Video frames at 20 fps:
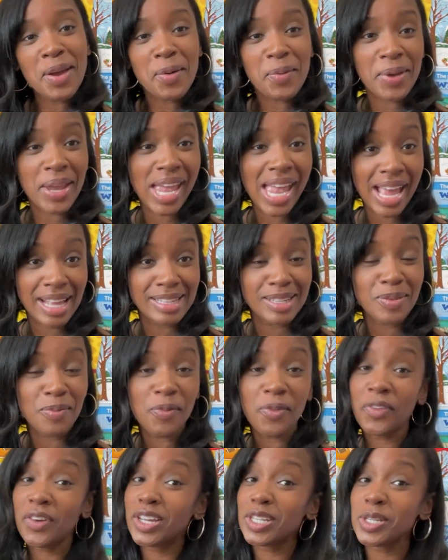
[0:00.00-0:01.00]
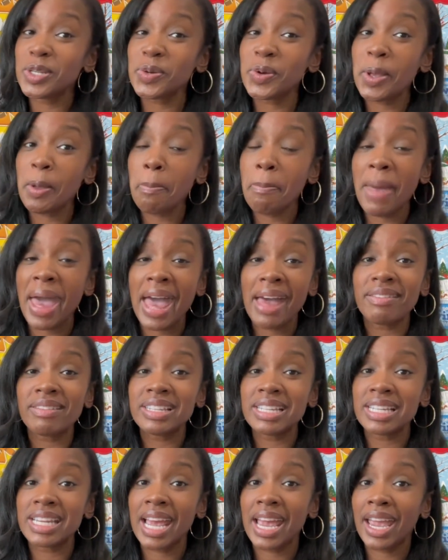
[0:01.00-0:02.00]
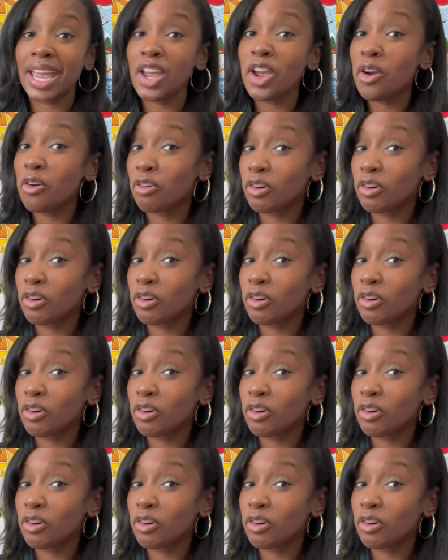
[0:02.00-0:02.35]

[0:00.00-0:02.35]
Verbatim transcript: We had some fun doing math today.